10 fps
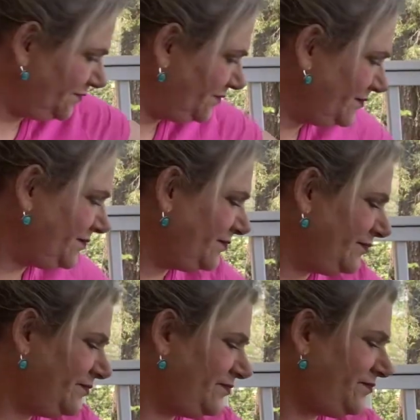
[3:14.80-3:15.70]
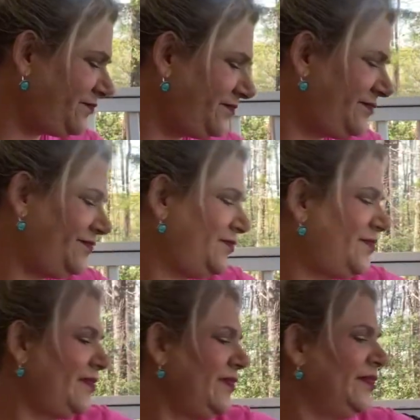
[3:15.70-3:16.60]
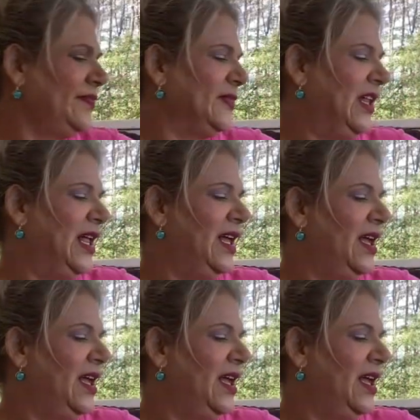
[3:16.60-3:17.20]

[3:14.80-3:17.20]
No one is speaking in this clip.